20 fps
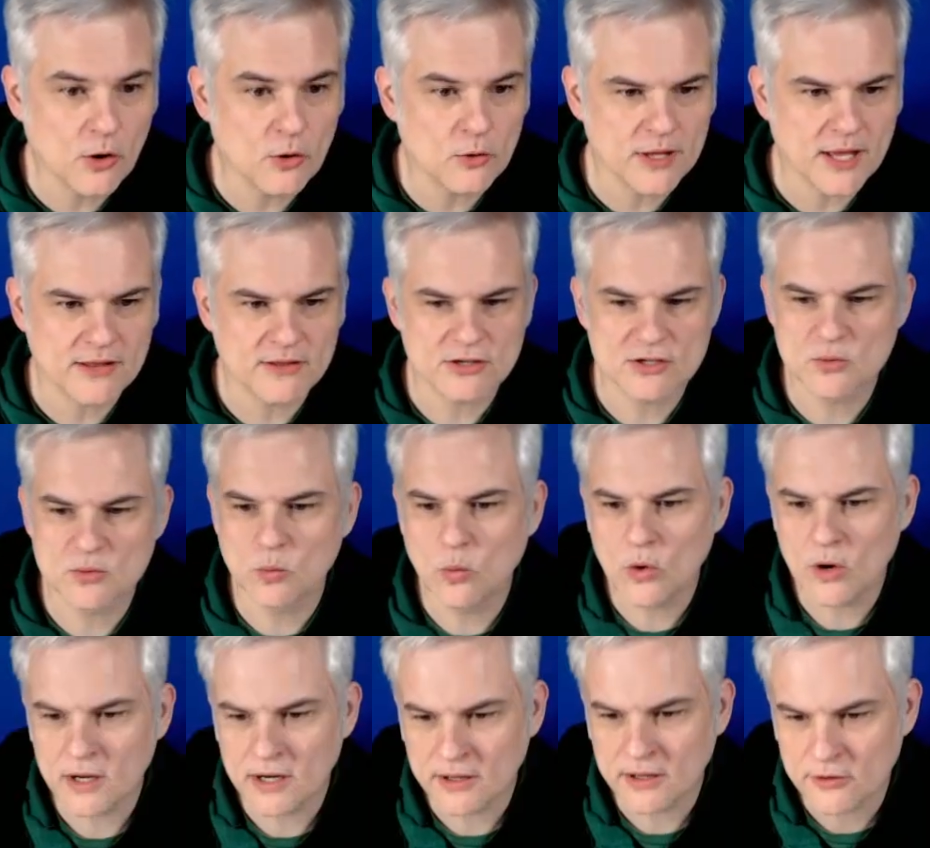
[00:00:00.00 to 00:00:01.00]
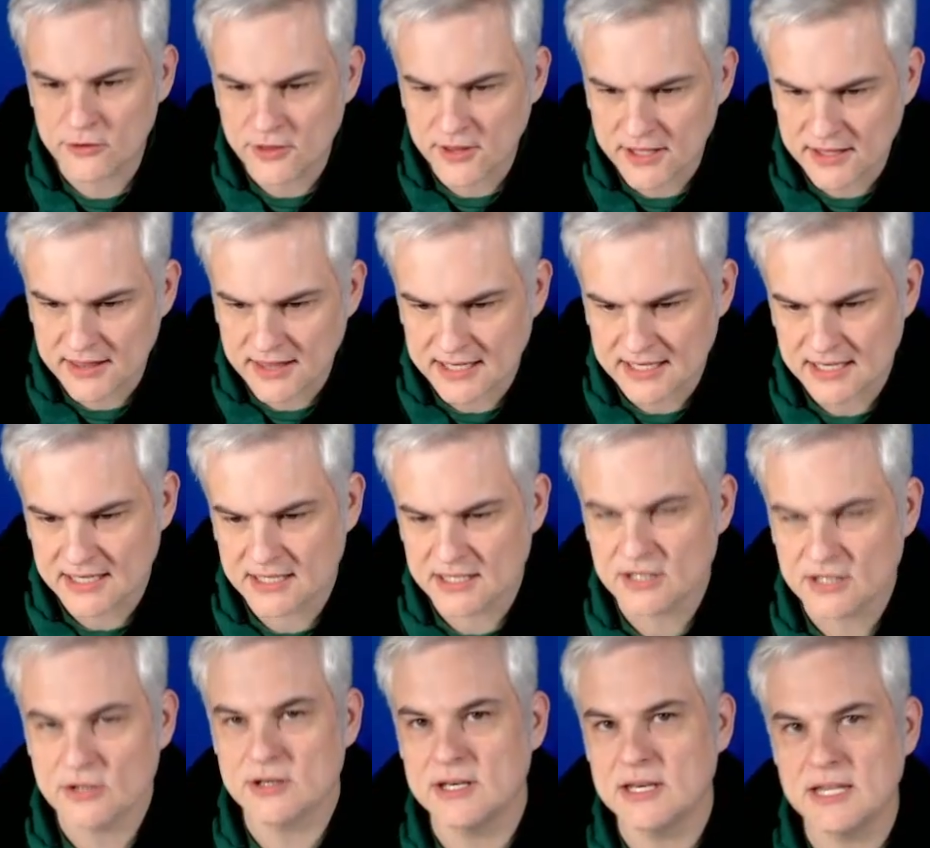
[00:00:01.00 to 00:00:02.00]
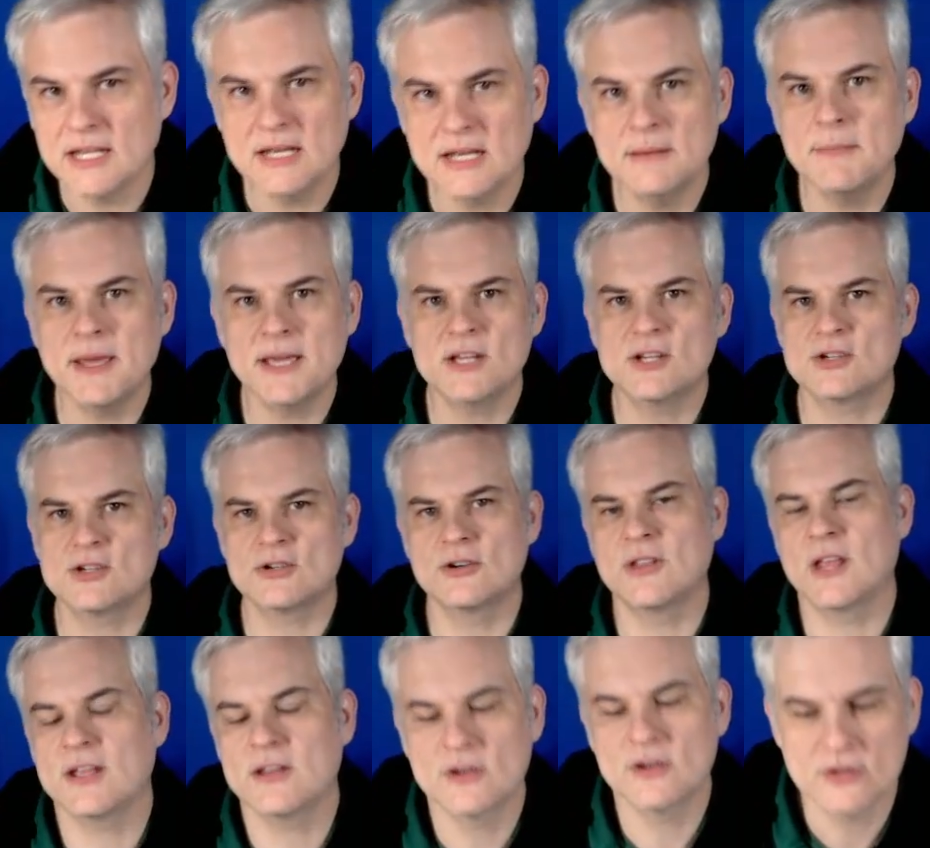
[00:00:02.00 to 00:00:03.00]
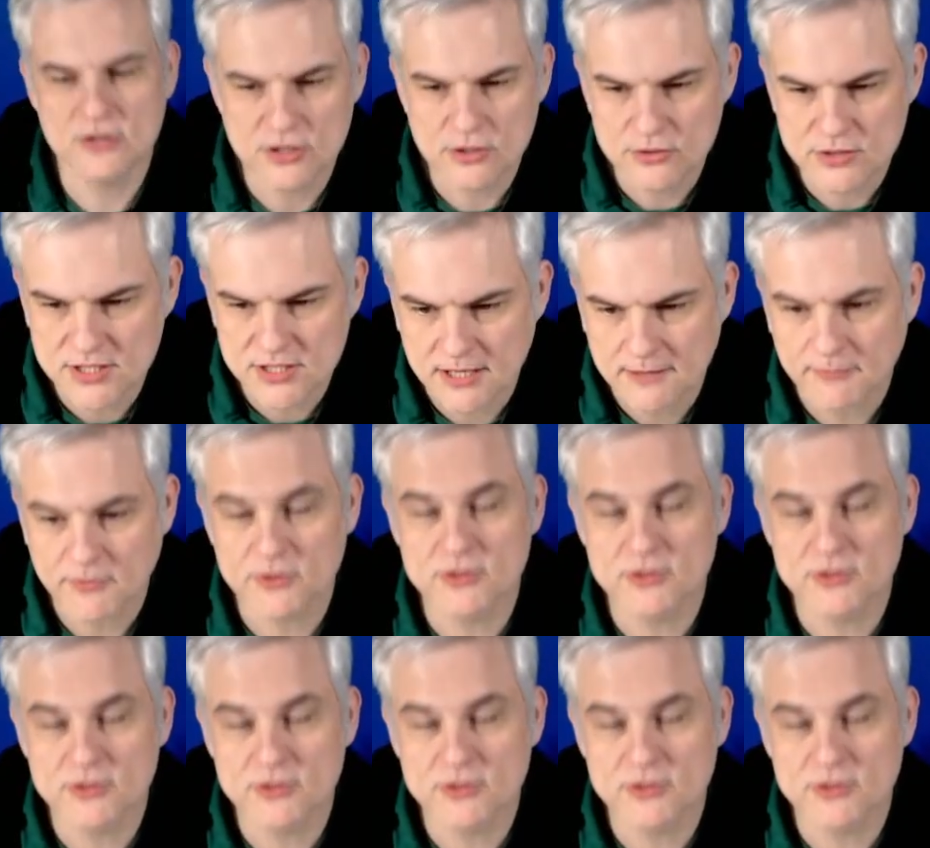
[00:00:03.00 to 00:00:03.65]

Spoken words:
Oh yeah, there's one other thing that you need to make sure that you're using.